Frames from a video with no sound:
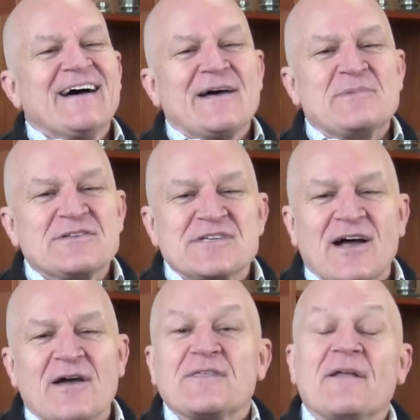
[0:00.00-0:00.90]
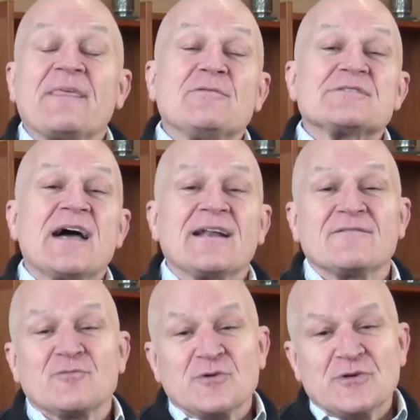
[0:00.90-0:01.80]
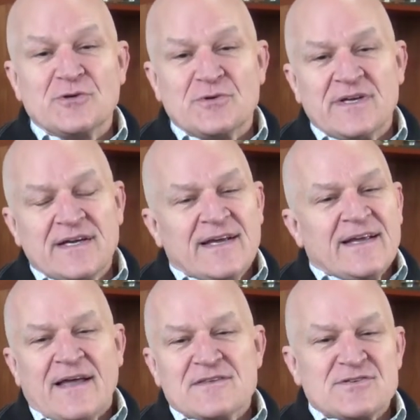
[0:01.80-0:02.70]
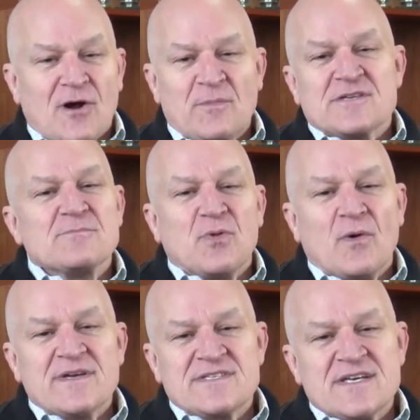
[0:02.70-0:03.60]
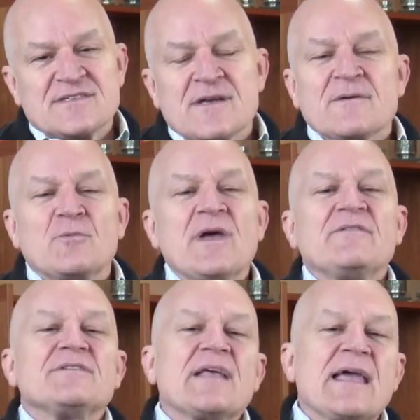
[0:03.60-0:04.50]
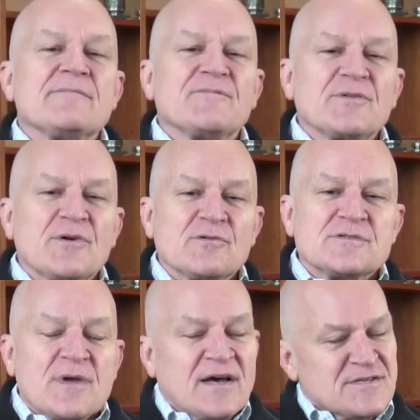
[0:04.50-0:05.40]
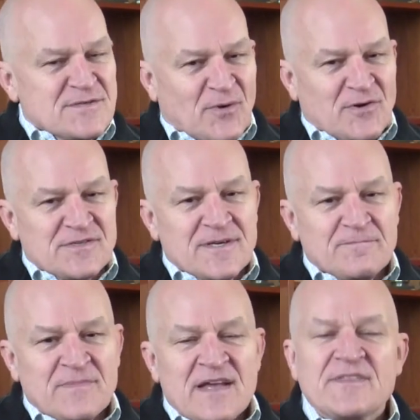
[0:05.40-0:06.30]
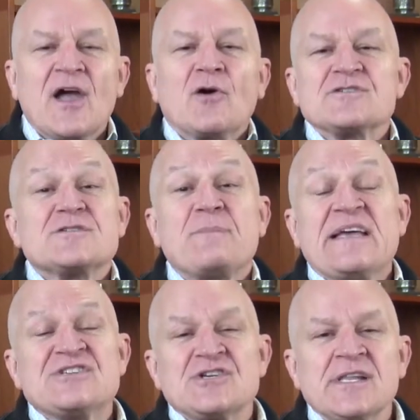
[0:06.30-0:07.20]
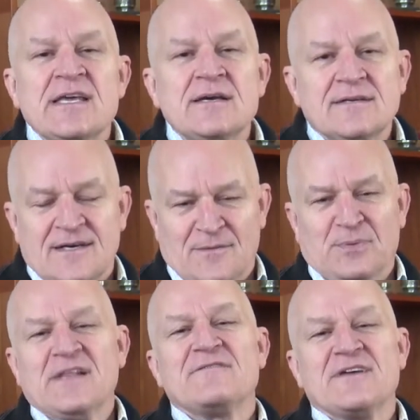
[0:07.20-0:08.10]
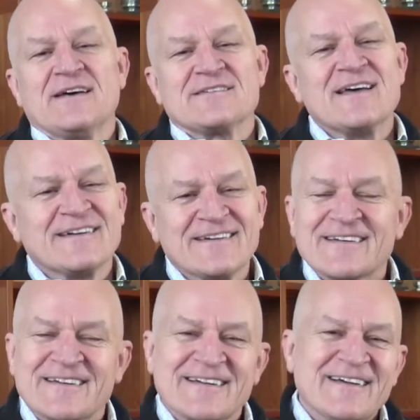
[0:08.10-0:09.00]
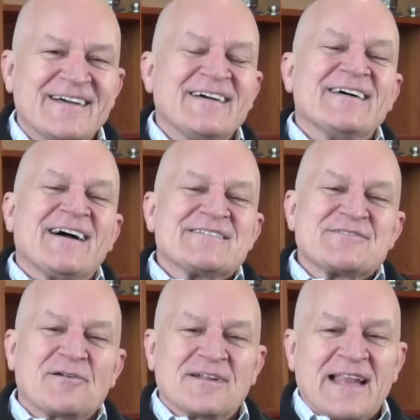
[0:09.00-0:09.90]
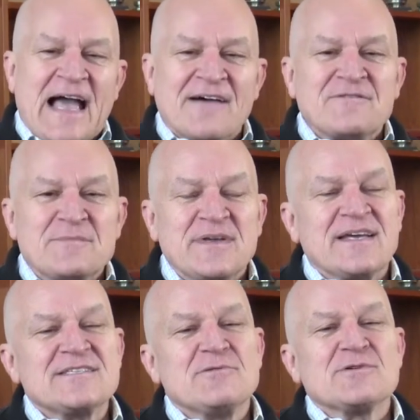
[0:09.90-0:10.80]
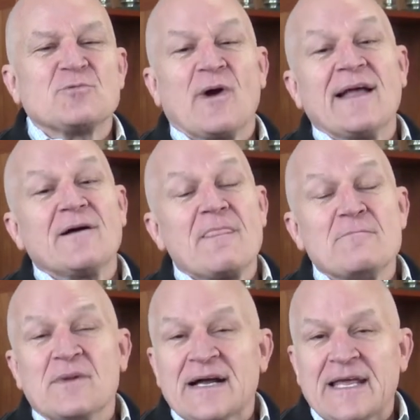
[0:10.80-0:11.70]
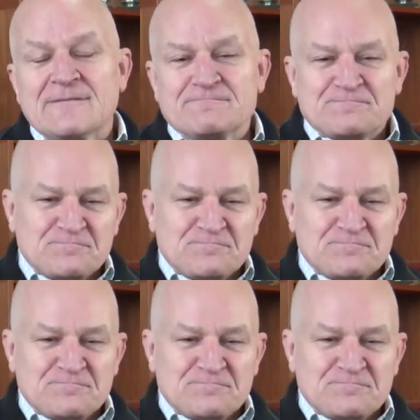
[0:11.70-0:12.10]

I mentioned how I thought that was kind of rude, and the Starbucks employee says, "We have a name for those customers. They are spatially oblivious." I started laughing because he was right on the money.